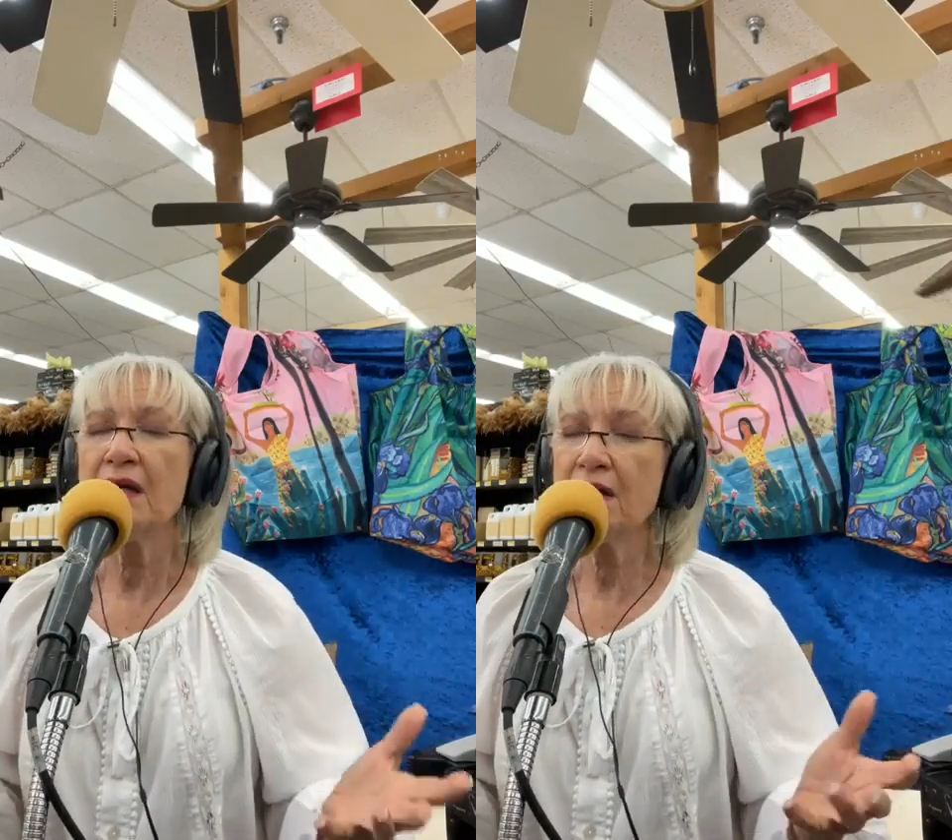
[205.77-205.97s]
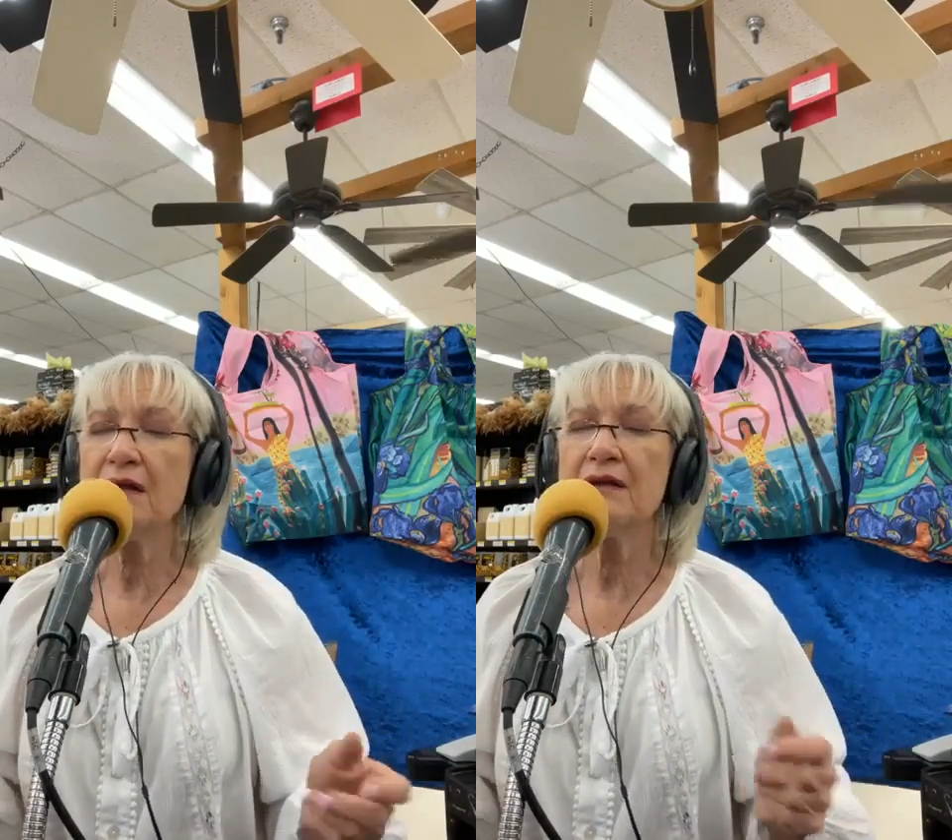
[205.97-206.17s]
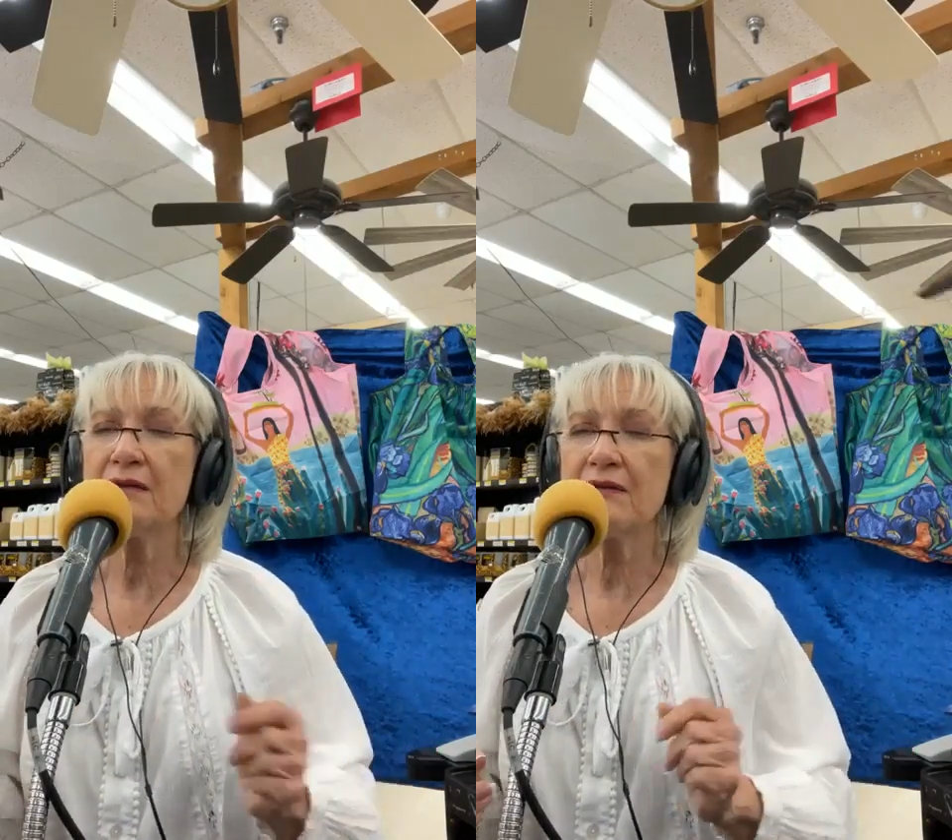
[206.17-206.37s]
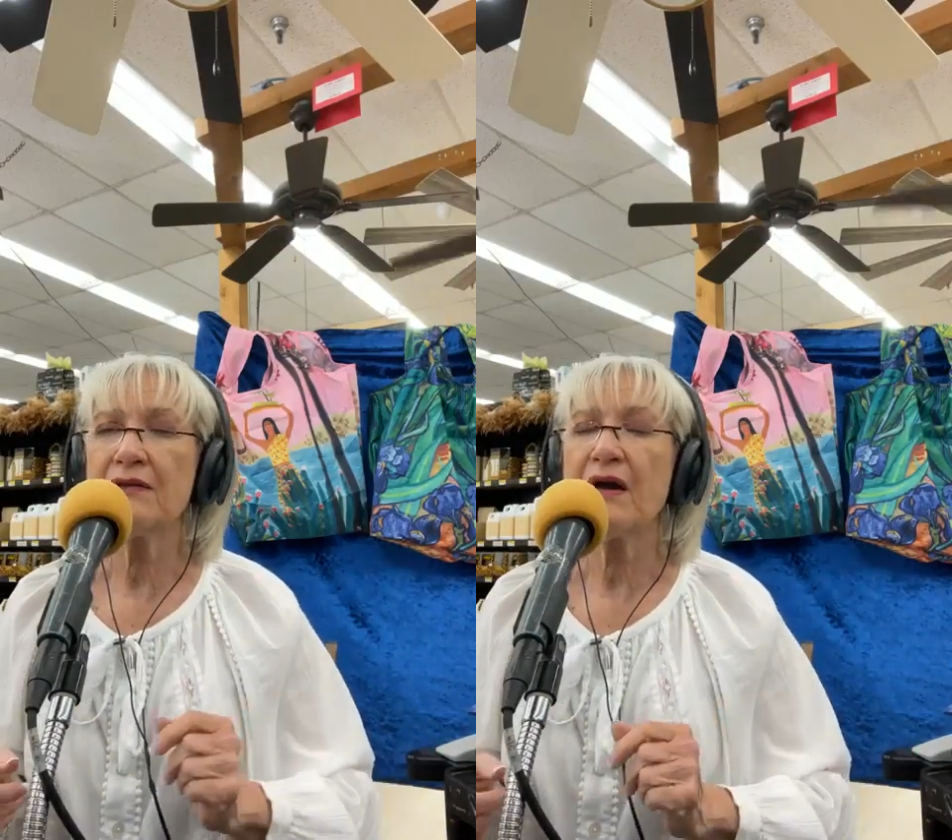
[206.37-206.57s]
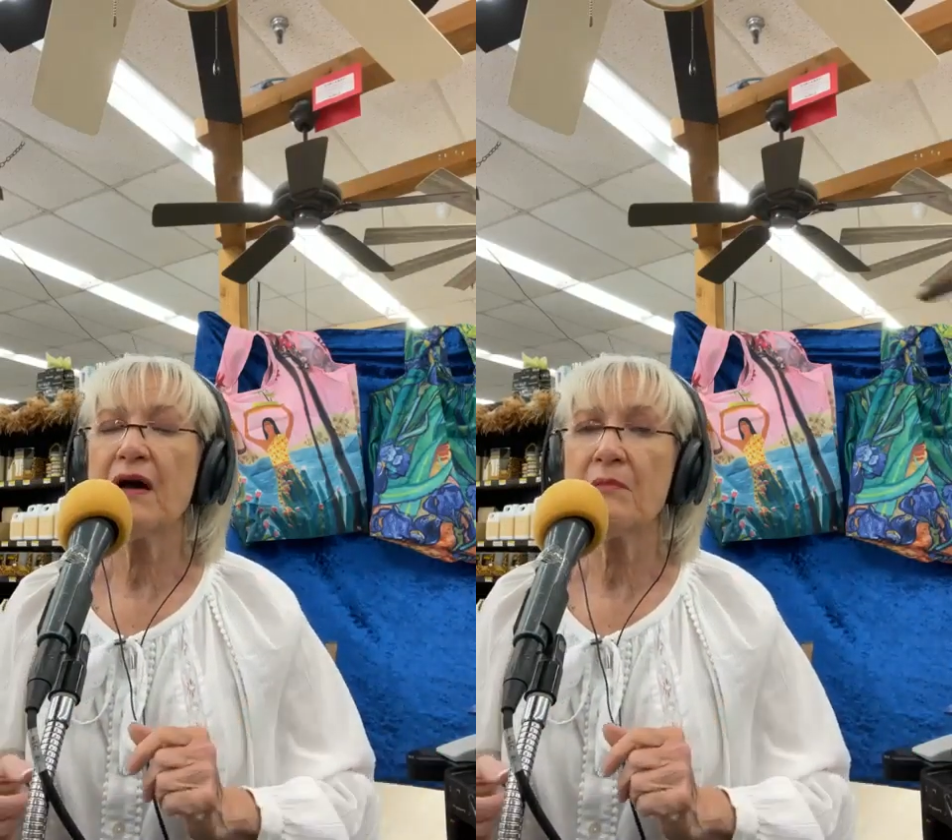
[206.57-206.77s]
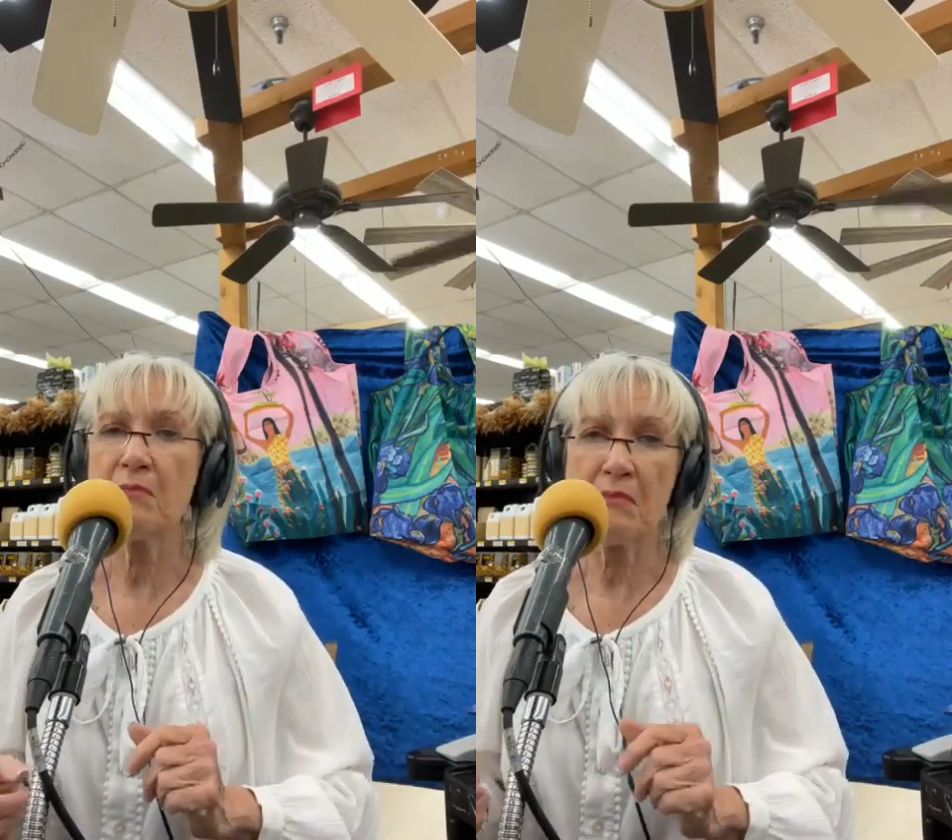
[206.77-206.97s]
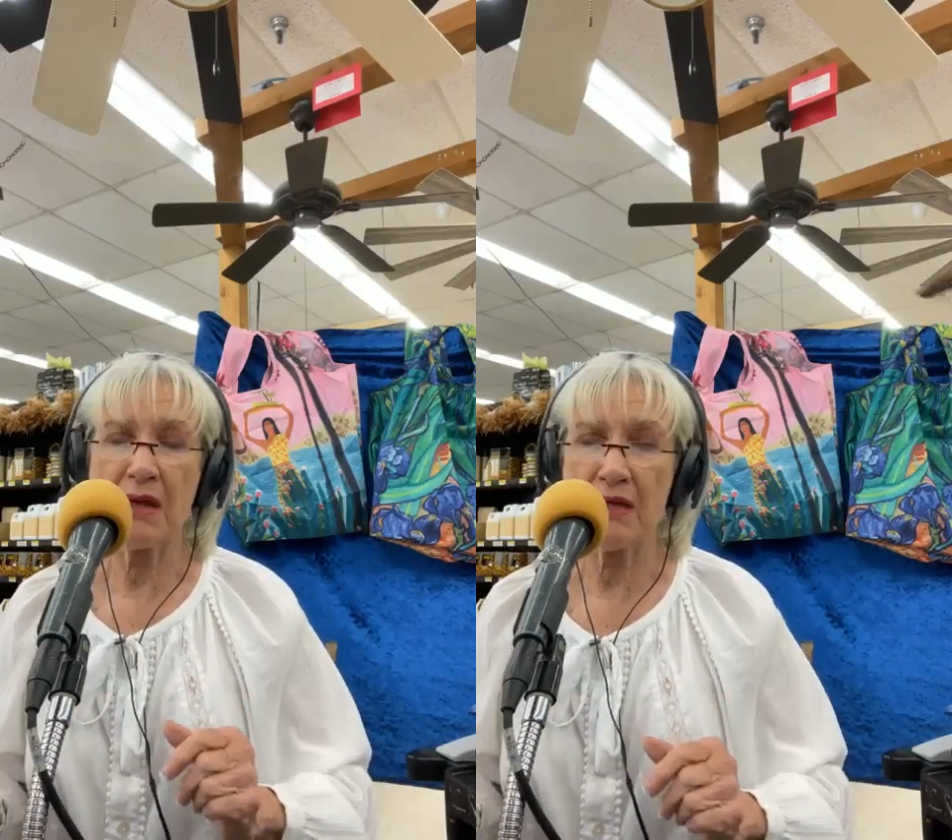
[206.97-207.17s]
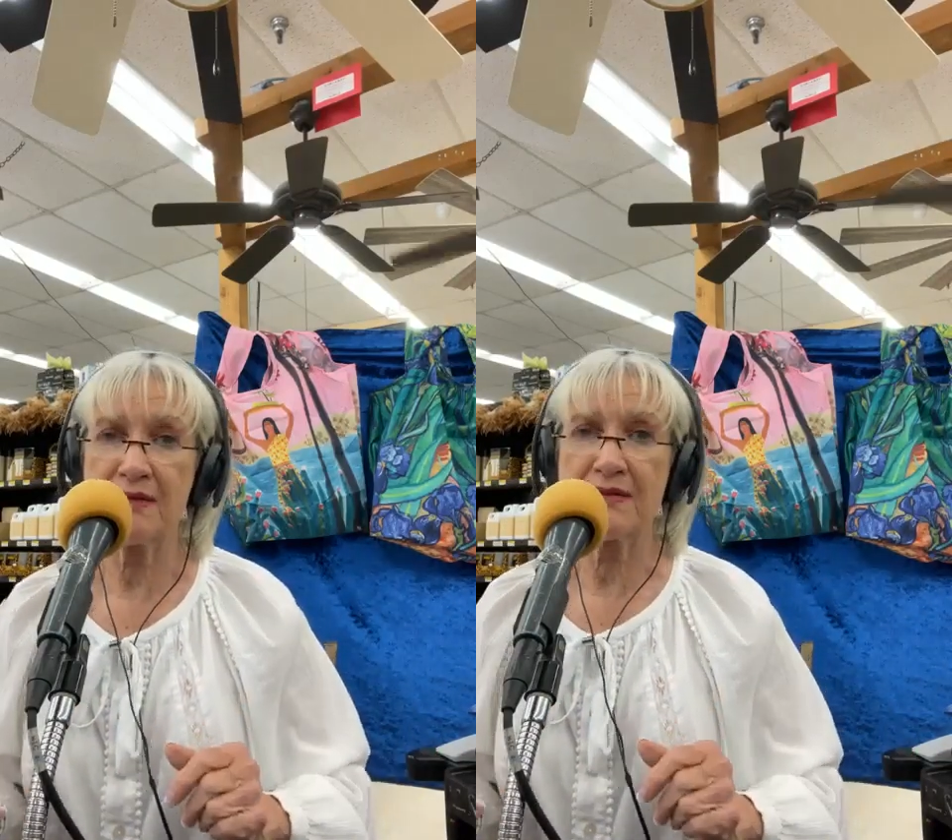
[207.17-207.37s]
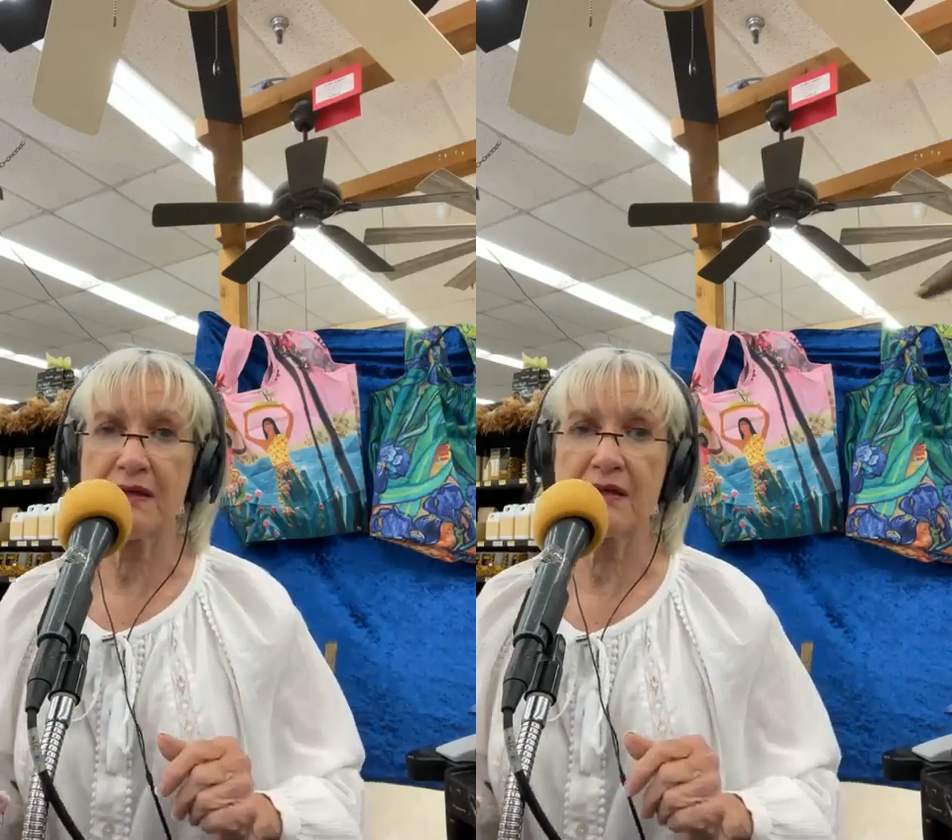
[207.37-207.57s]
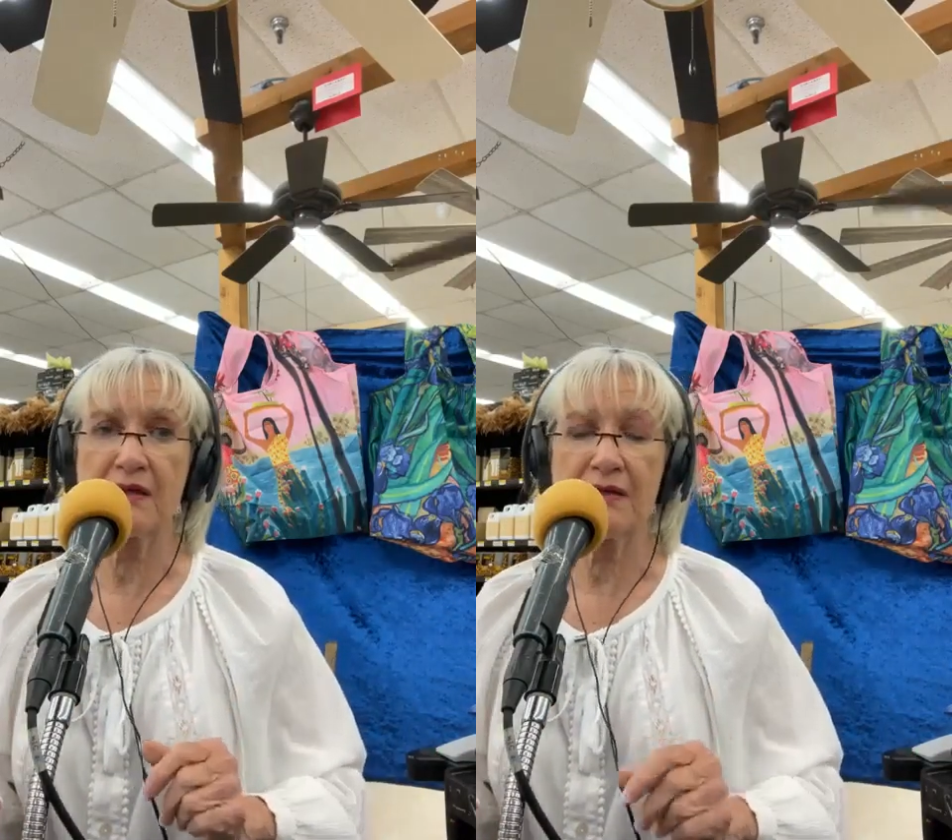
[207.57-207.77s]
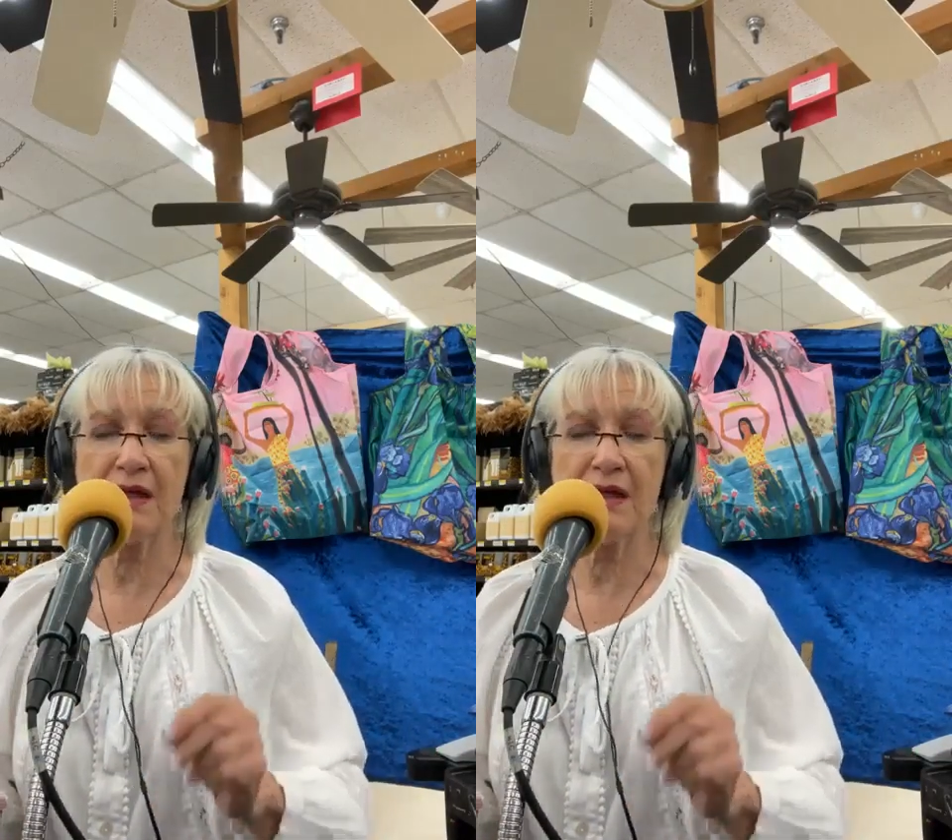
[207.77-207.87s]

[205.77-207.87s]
It is amazing.